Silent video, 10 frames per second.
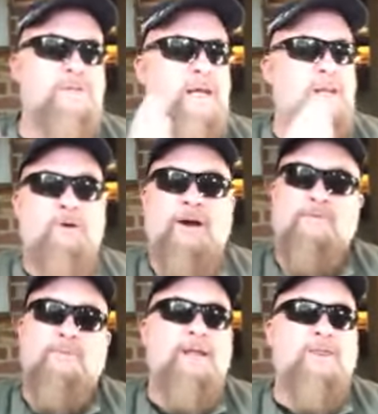And I know
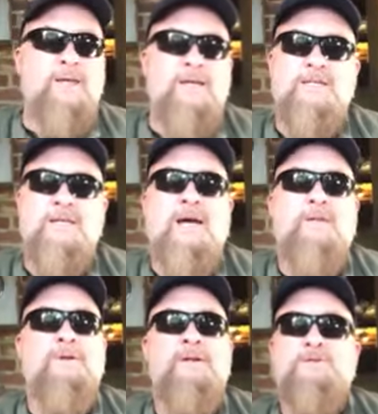everybody thinks
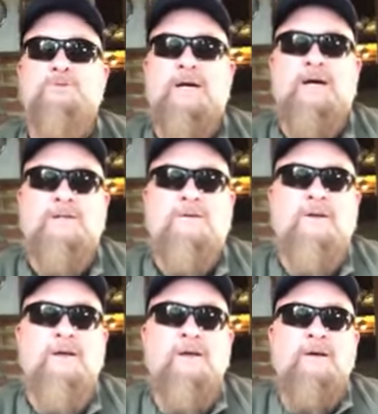that, but in
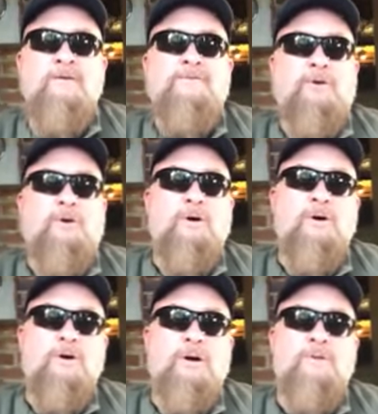2004,